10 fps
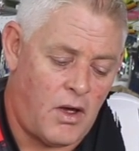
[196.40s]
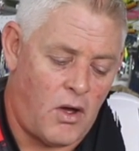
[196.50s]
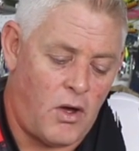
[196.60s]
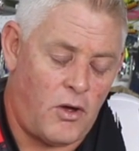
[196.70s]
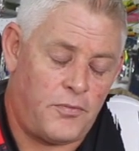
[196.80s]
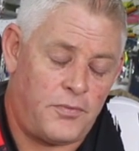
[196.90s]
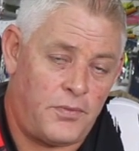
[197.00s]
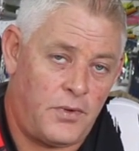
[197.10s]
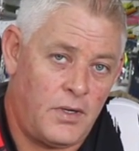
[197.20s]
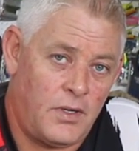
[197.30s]

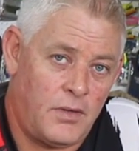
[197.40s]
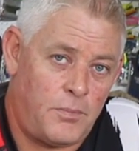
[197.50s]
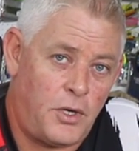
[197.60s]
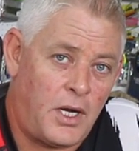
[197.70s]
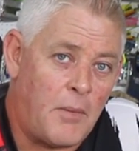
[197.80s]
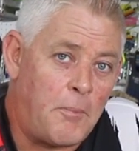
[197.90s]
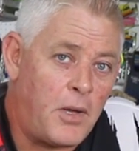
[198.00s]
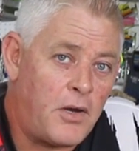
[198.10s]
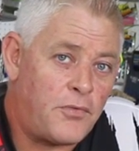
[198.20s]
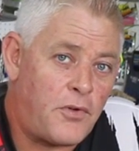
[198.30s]
of putting a
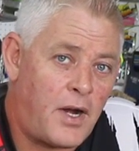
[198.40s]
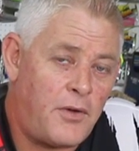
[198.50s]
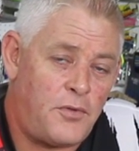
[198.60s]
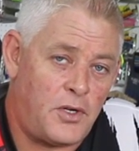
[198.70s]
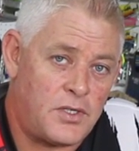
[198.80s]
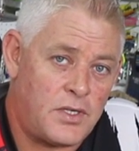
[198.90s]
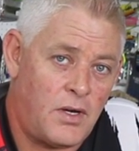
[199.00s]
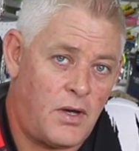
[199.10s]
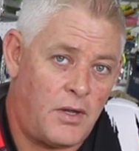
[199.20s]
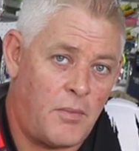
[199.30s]
bit of crayfish
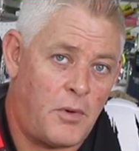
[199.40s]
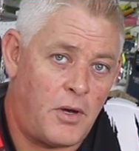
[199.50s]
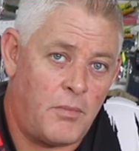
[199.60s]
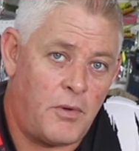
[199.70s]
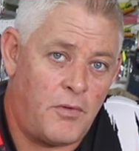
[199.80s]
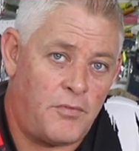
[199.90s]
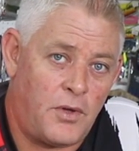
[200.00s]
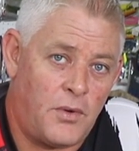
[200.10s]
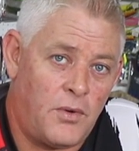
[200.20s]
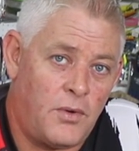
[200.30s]
on the bottom of
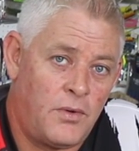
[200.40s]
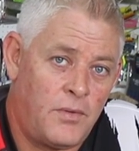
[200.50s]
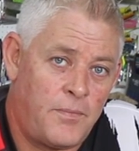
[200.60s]
your